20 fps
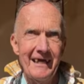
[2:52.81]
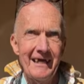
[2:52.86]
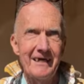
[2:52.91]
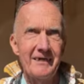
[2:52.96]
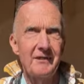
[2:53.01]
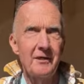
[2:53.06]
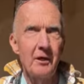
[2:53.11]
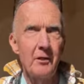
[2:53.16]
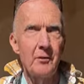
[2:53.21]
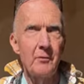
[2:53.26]

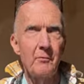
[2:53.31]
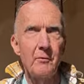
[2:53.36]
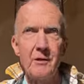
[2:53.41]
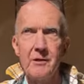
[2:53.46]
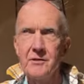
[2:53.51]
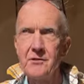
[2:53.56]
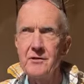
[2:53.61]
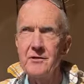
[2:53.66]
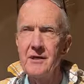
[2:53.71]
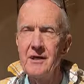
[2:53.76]
In other
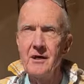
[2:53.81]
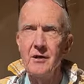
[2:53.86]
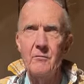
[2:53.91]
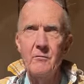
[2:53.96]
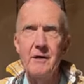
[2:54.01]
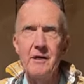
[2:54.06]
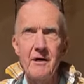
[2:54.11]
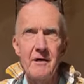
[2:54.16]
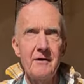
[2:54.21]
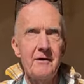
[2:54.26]
words, here
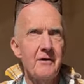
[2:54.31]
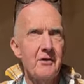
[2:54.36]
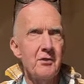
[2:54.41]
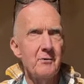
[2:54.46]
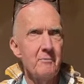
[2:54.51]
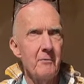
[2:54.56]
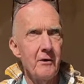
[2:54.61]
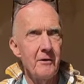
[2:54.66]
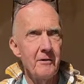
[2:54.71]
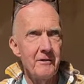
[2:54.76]
we are in this
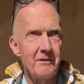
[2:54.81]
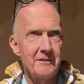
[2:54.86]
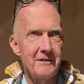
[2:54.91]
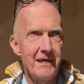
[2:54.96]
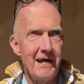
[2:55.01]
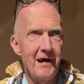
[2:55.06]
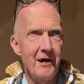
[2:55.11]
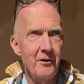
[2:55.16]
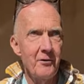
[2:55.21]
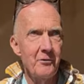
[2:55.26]
part of
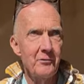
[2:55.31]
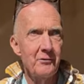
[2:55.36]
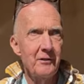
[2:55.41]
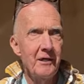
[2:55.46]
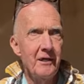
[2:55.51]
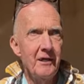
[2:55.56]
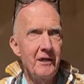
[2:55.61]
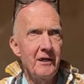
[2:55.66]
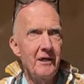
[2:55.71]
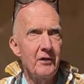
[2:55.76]
Taos.
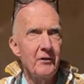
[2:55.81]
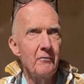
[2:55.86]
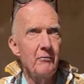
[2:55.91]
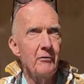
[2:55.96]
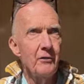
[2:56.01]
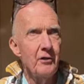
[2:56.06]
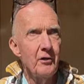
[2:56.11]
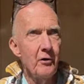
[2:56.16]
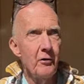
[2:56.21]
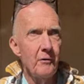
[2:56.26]
If
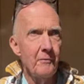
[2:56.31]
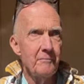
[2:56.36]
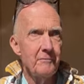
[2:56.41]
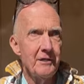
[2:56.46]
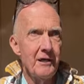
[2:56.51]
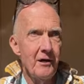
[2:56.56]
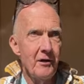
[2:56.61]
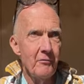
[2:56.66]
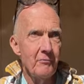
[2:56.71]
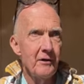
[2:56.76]
we go up
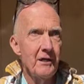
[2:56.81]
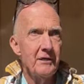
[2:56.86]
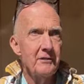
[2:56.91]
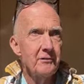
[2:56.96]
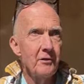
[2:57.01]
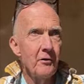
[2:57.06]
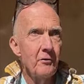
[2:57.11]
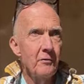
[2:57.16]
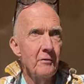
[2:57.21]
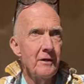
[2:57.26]
to El
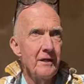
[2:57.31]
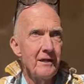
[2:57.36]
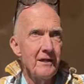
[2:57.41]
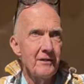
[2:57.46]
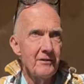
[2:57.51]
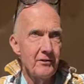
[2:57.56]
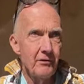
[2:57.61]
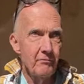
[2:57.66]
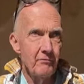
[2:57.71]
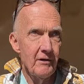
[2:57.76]
Rito,
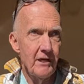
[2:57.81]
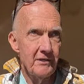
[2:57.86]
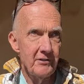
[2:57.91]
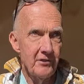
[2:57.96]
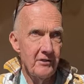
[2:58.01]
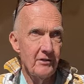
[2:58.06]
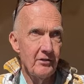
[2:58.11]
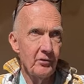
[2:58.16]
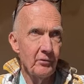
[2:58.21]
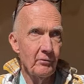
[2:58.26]
the
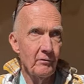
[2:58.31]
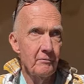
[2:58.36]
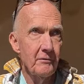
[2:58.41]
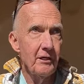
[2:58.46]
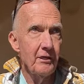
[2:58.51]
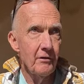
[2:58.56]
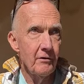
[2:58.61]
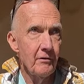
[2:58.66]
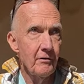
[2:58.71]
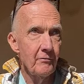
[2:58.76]
resonance from the
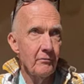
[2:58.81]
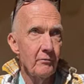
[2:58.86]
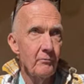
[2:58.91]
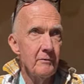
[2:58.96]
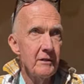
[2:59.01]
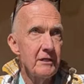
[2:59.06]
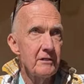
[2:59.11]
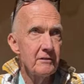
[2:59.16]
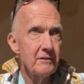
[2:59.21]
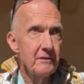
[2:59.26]
earth will
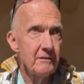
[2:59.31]
be